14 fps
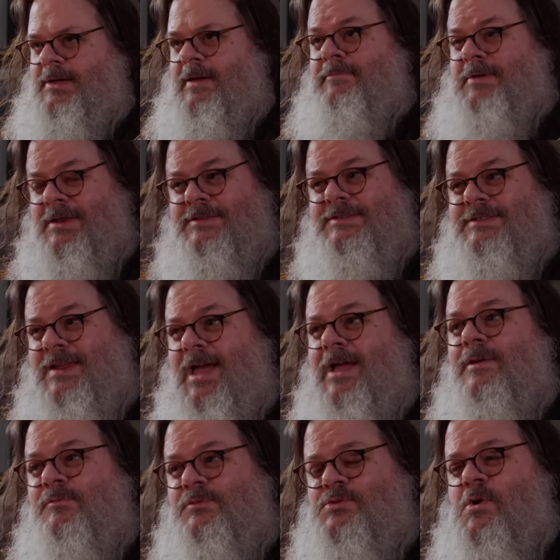I've got a
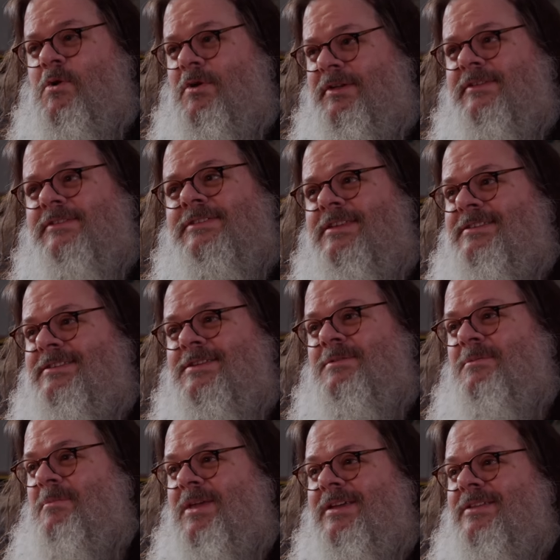stack of drawings that
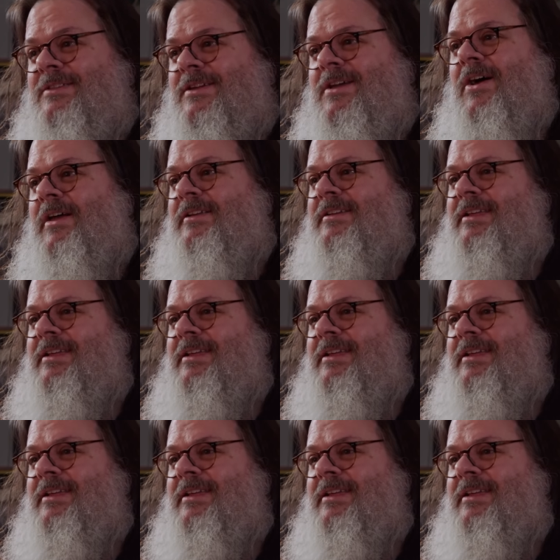didn't make the cut,